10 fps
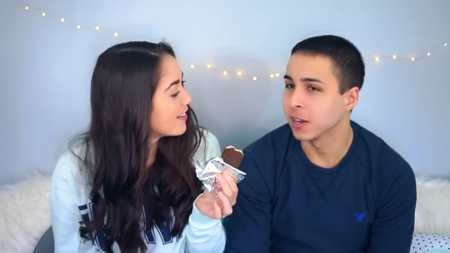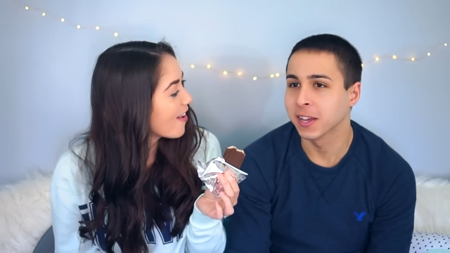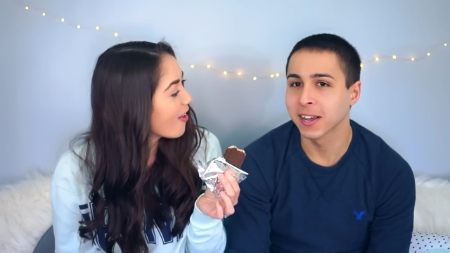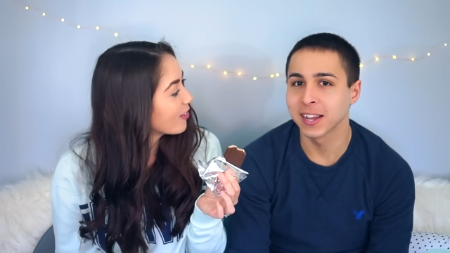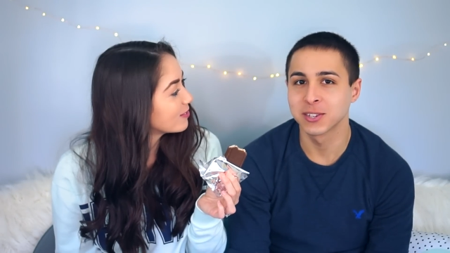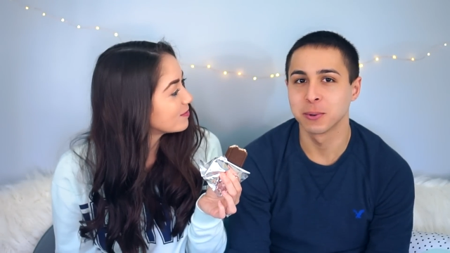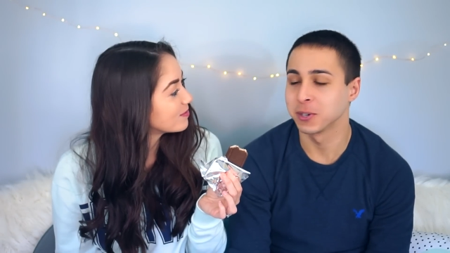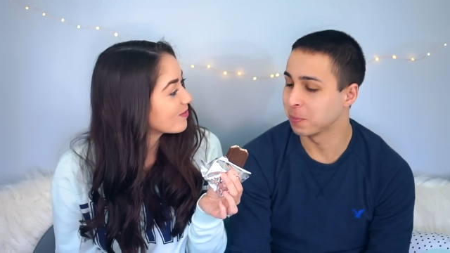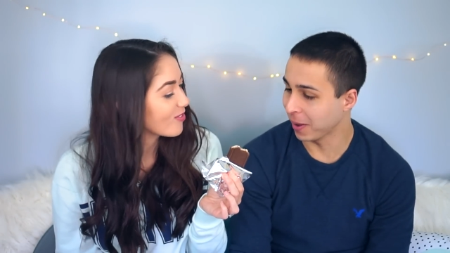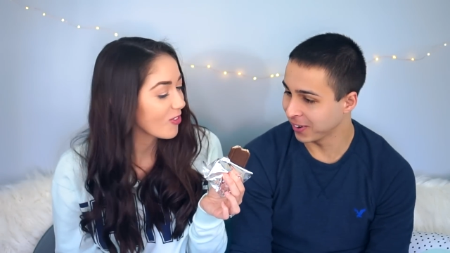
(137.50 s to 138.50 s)
Speaker 1: A Kit Kat's so
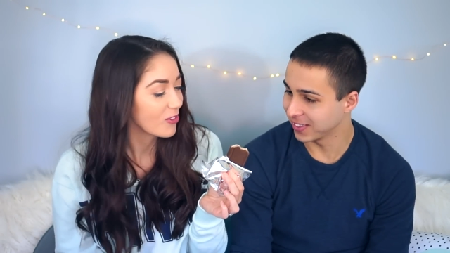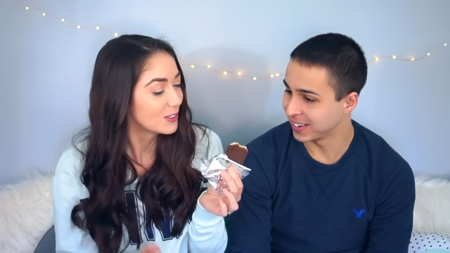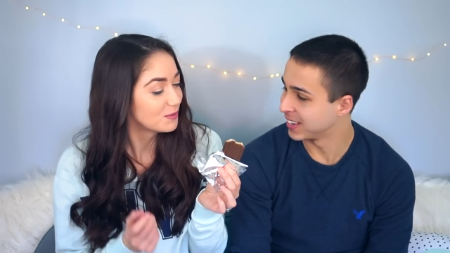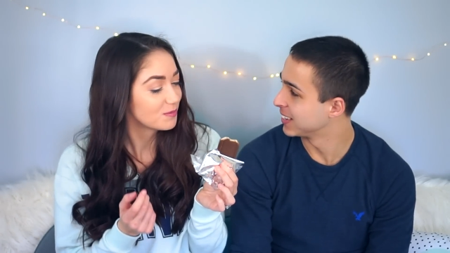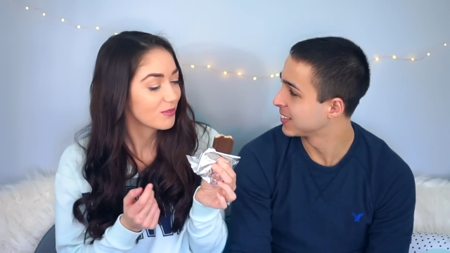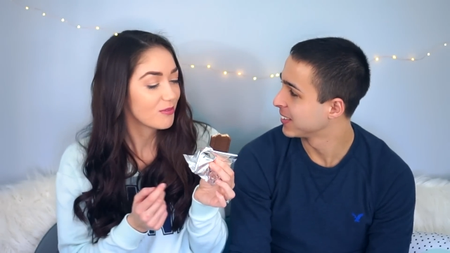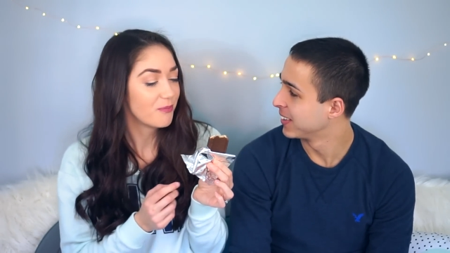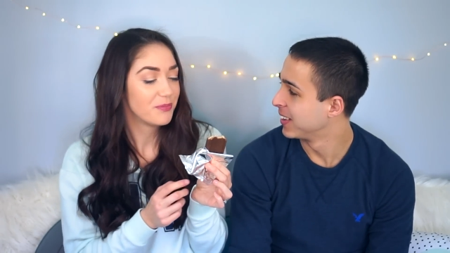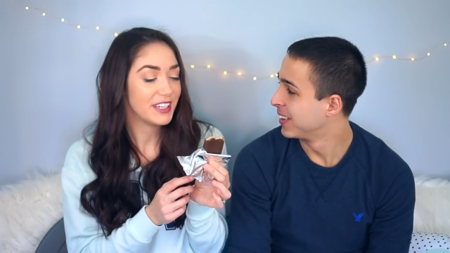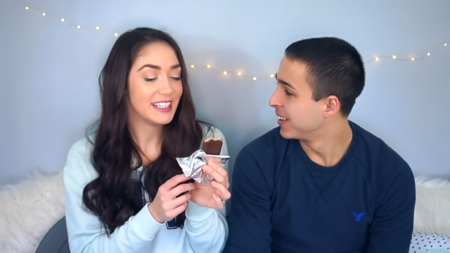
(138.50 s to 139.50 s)
much better than this.
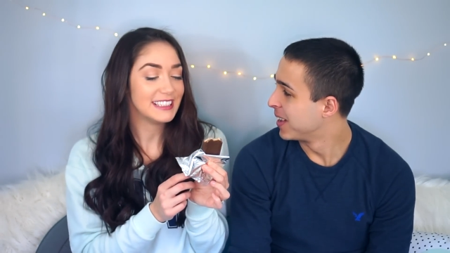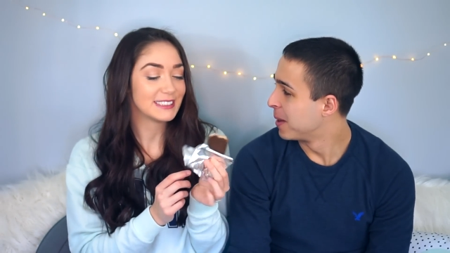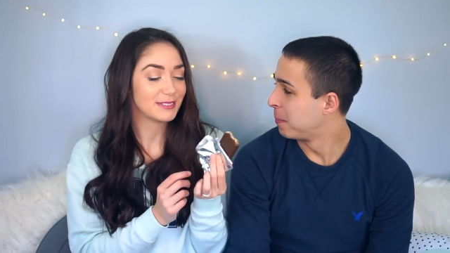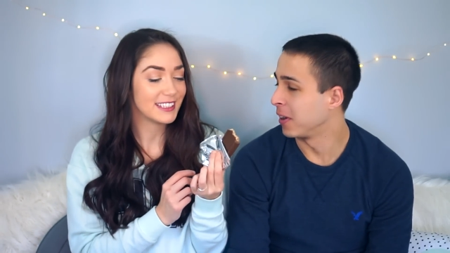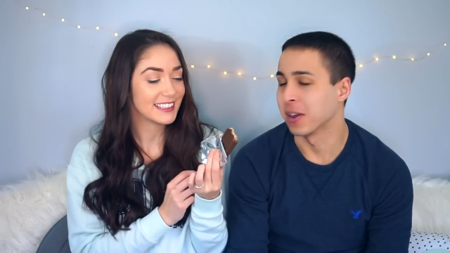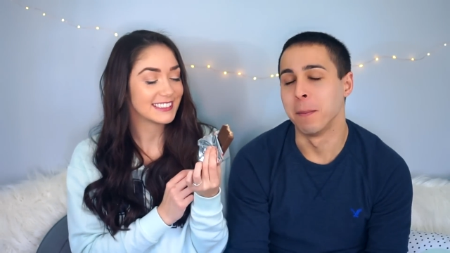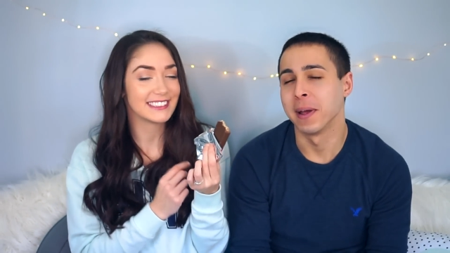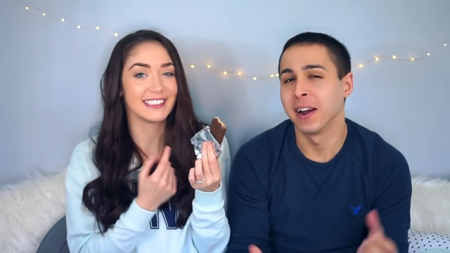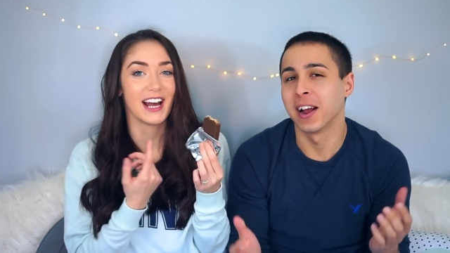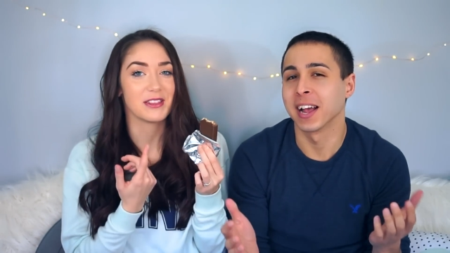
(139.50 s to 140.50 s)
It is, but, but like,
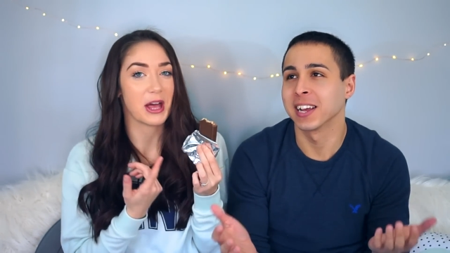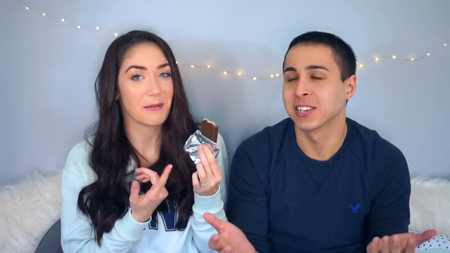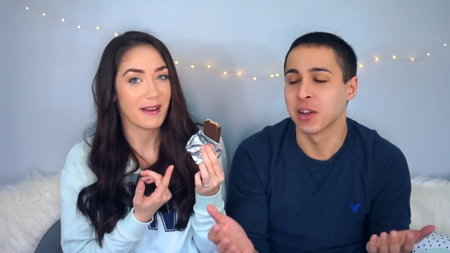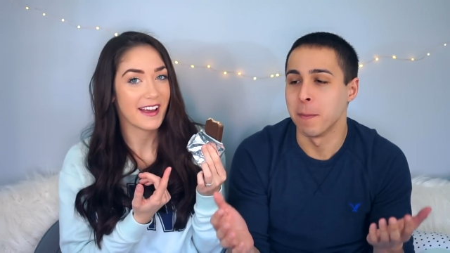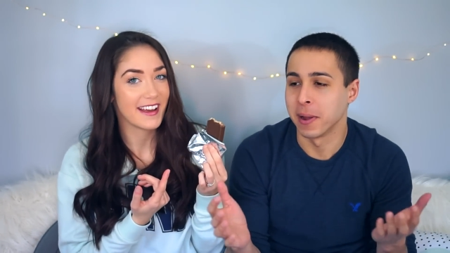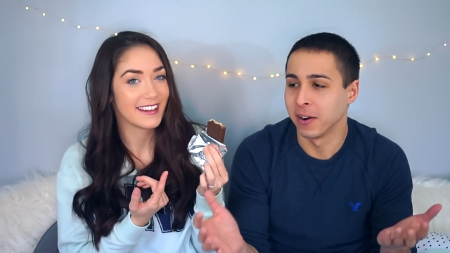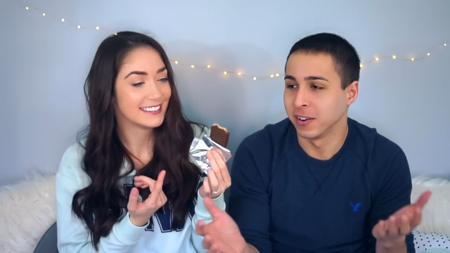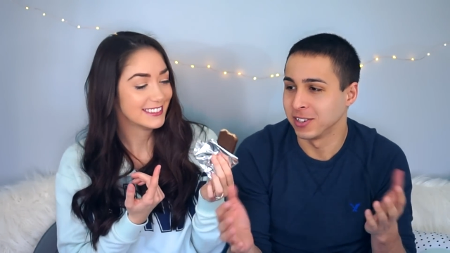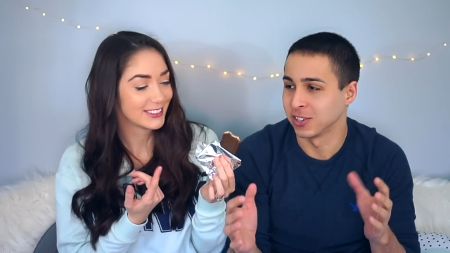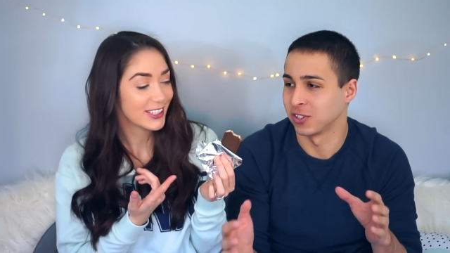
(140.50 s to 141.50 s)
compare, I guess bad.
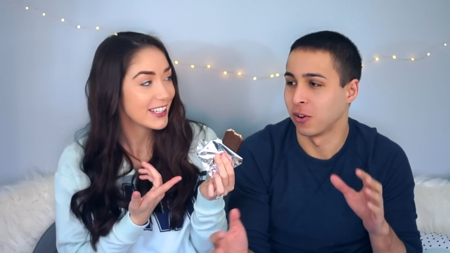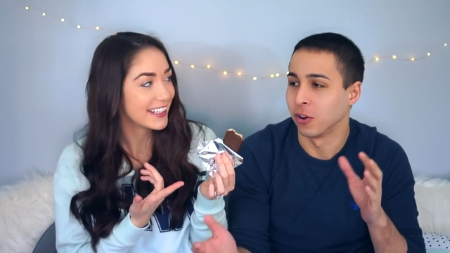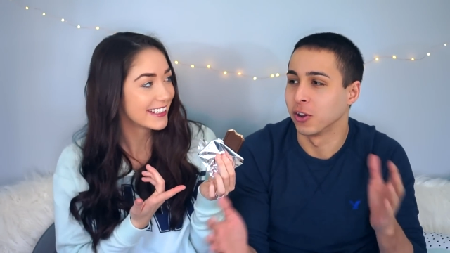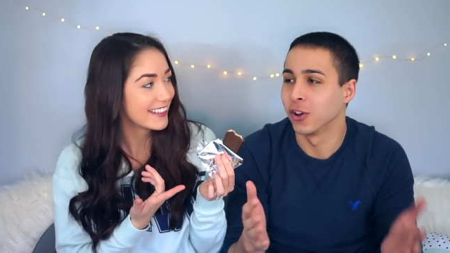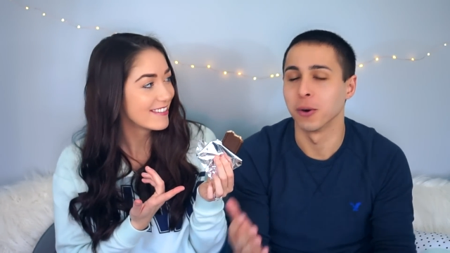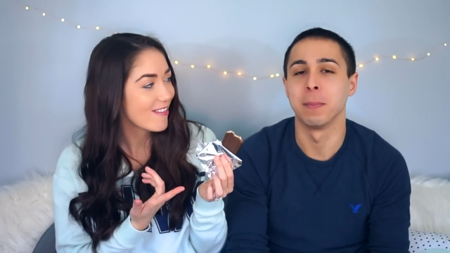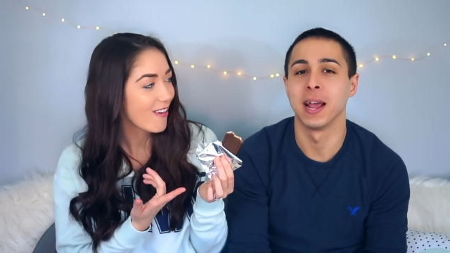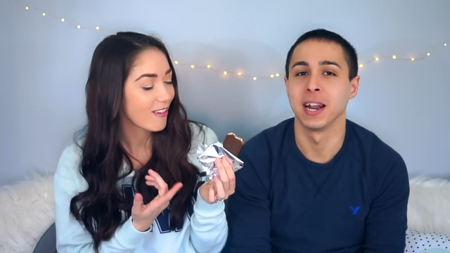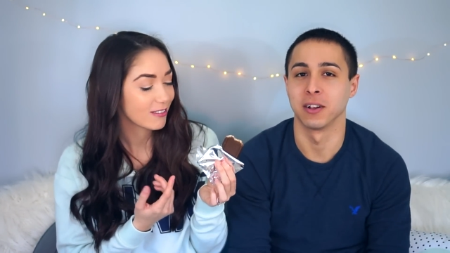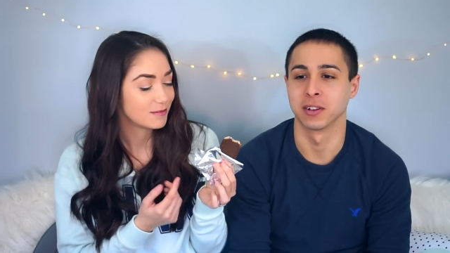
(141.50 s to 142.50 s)
comparing just good. on good or
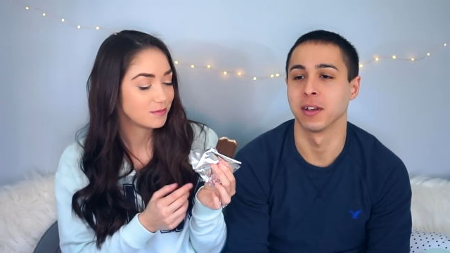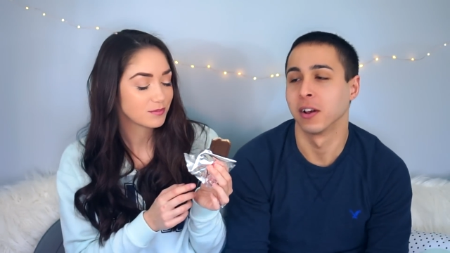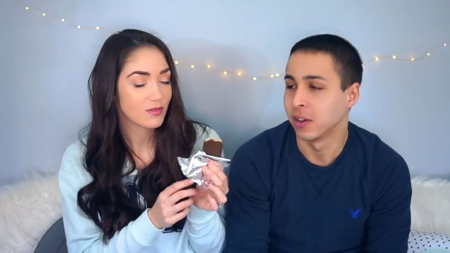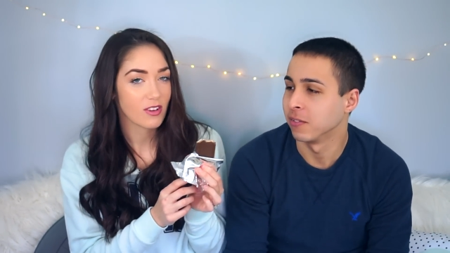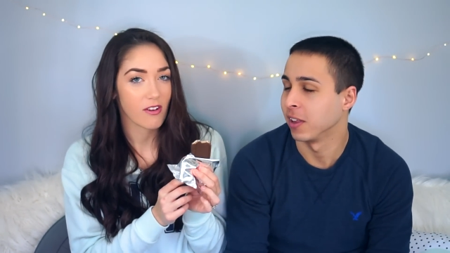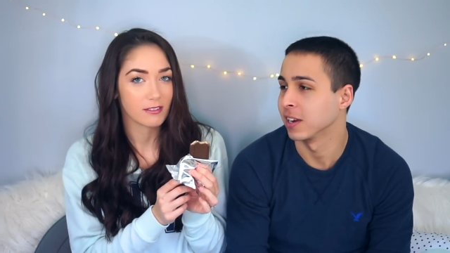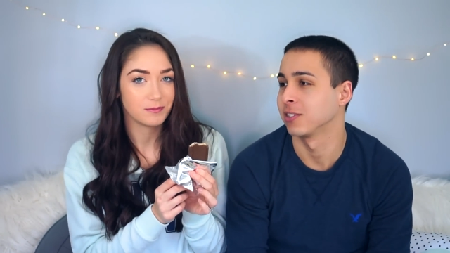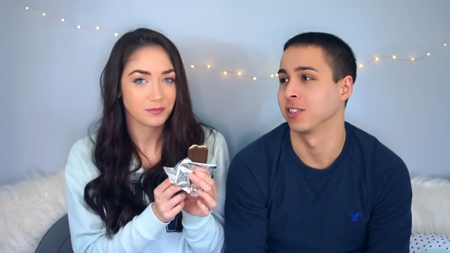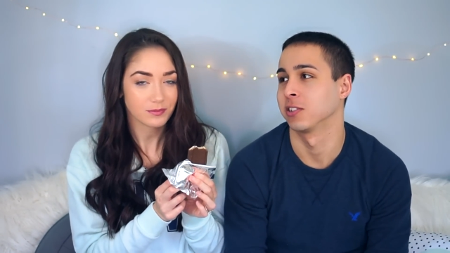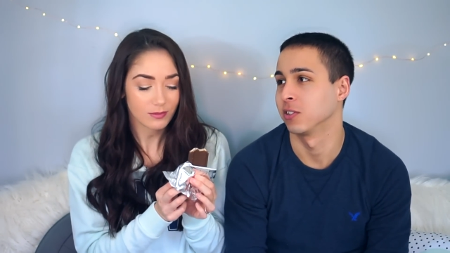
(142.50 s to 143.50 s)
bad, I'll, I'll give it like a
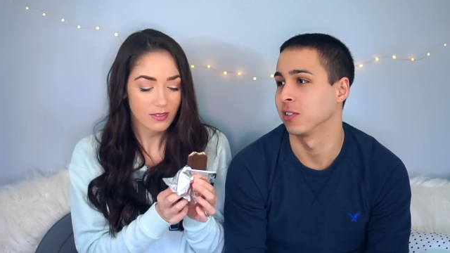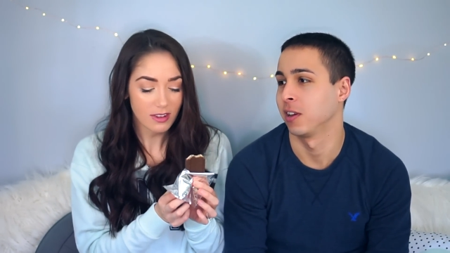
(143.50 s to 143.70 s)
six or